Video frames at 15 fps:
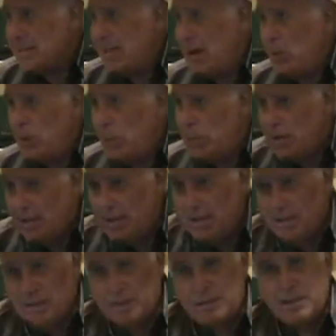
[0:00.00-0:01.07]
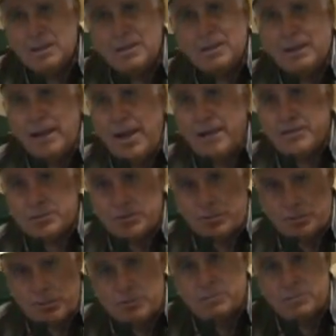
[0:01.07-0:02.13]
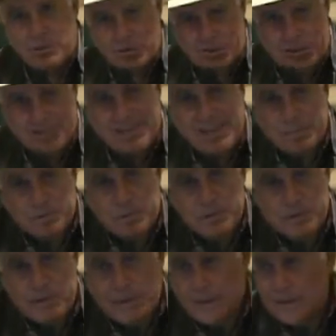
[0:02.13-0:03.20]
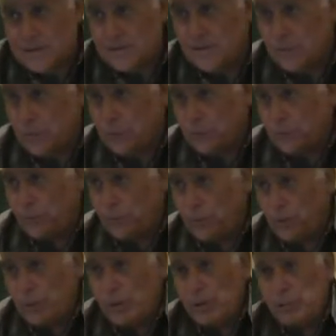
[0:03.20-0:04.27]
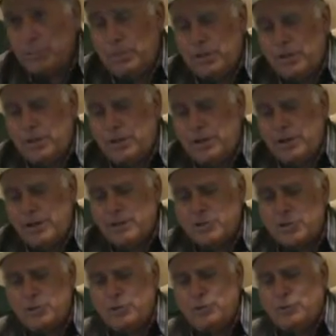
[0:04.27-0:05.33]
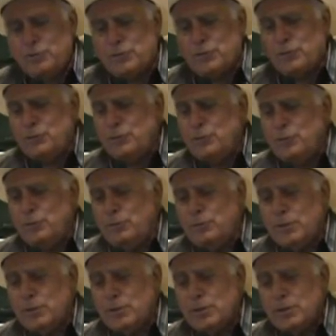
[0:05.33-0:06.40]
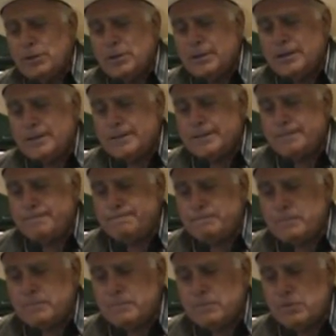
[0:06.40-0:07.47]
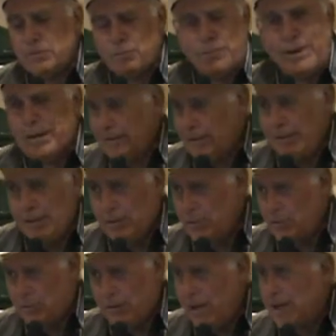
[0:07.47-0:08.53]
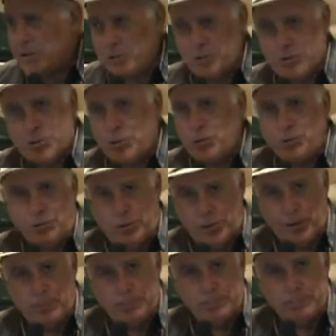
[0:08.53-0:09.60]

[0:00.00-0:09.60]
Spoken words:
see how we would need to have some steps to take us further. But guess who the new threat is to national security?